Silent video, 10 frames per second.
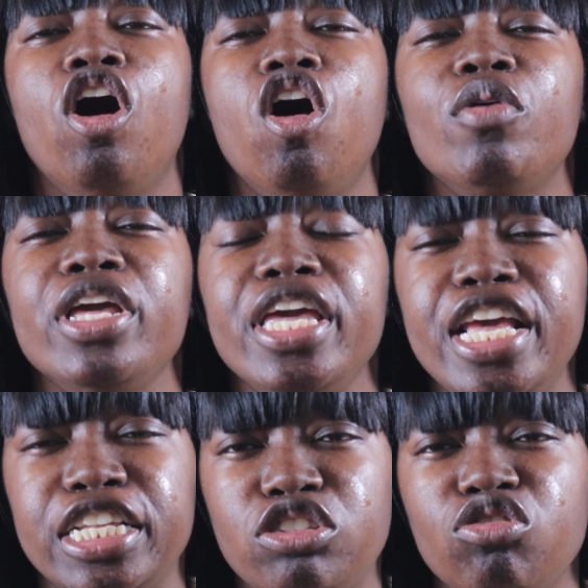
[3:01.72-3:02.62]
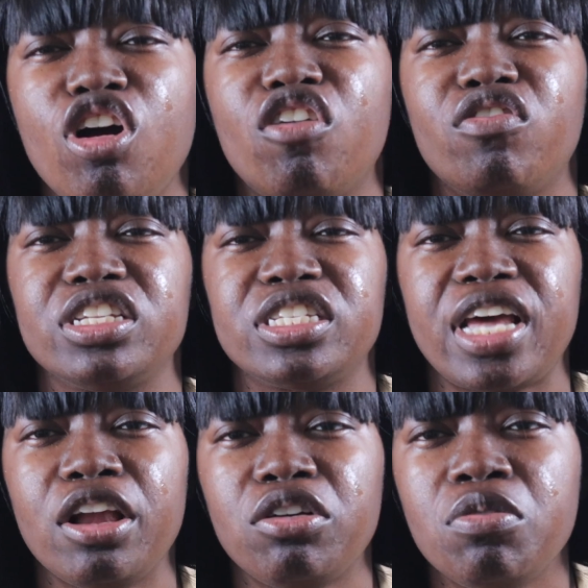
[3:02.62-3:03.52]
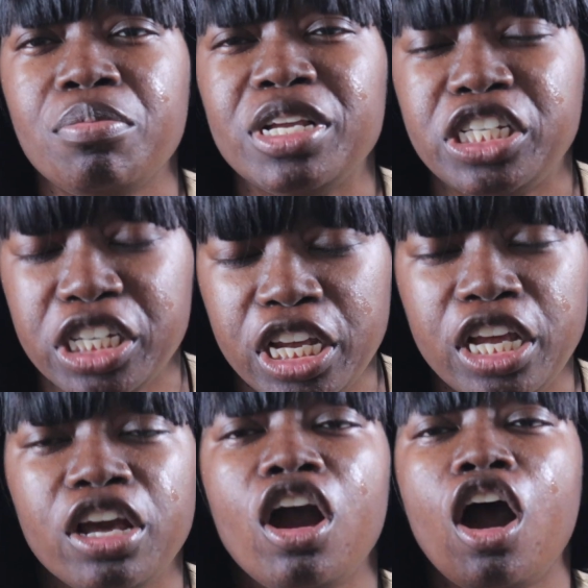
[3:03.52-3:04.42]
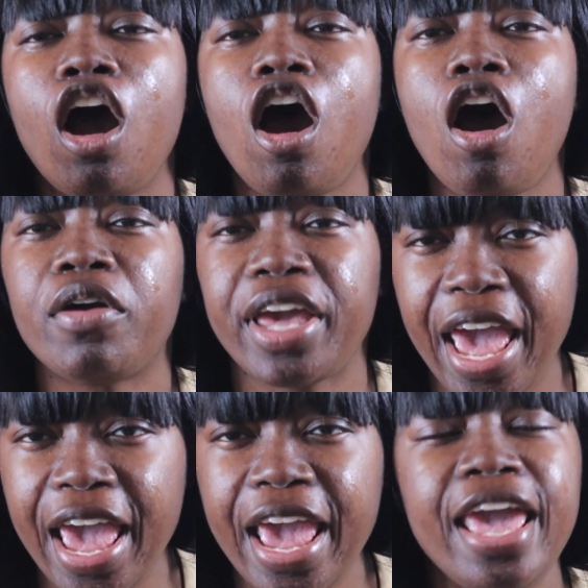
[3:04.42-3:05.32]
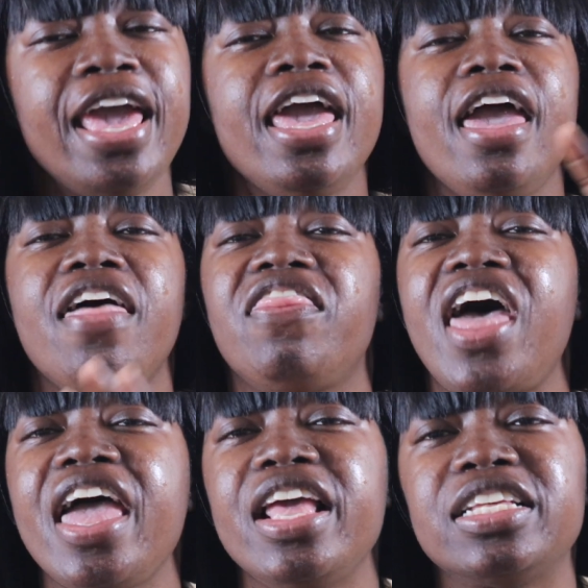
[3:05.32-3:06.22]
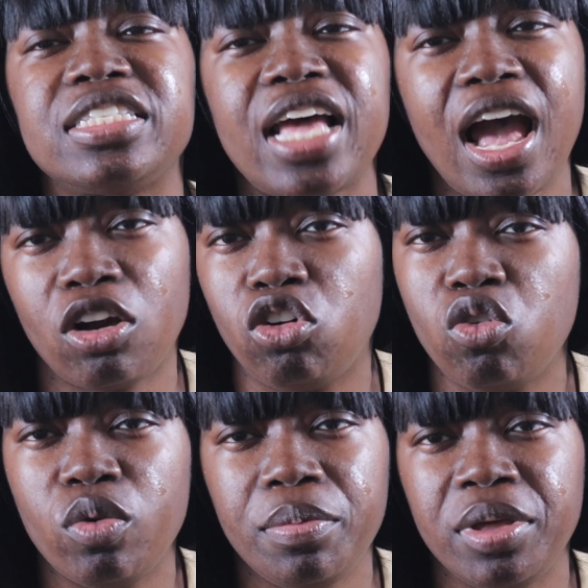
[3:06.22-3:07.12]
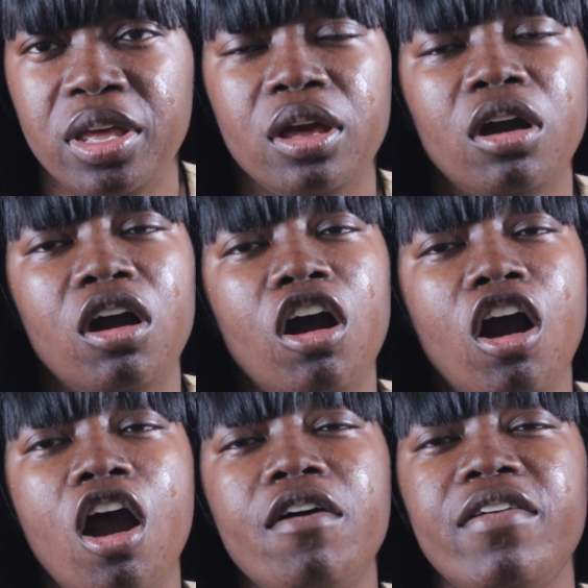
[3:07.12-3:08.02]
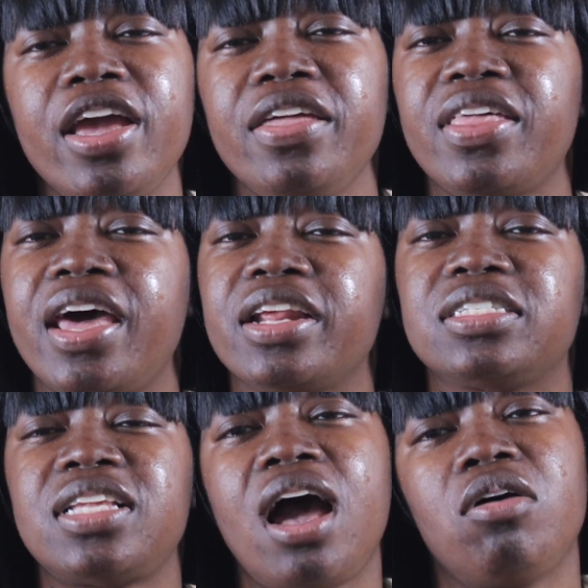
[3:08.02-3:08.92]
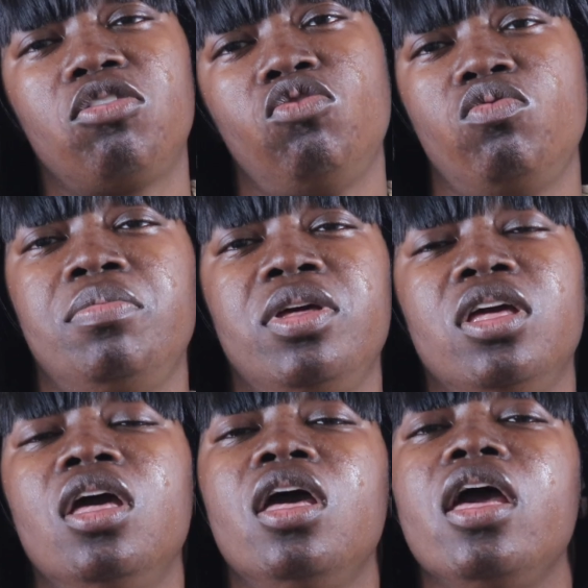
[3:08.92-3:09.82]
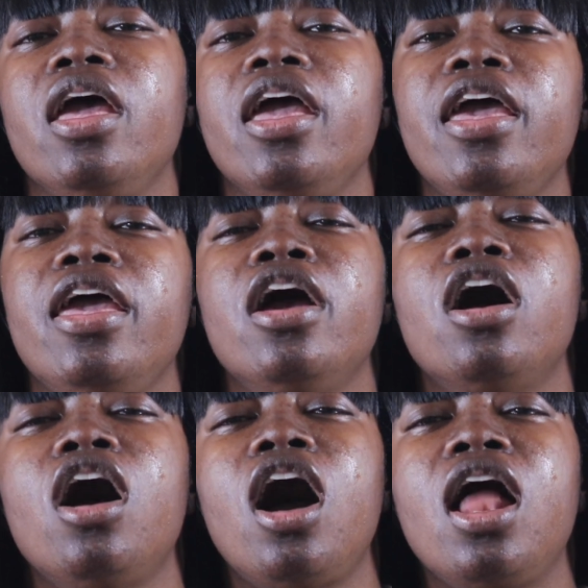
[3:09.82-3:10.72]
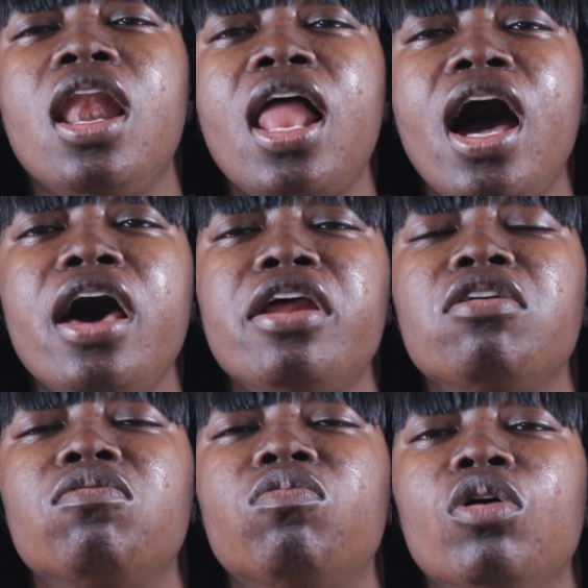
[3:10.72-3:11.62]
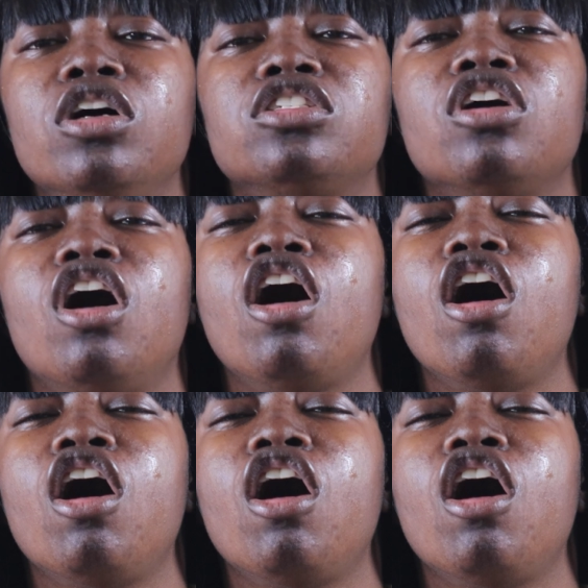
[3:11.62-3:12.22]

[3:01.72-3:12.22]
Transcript: going into a recycle machine. Okay? And that is not cool with me. All right? That is not cool with me. And Alana was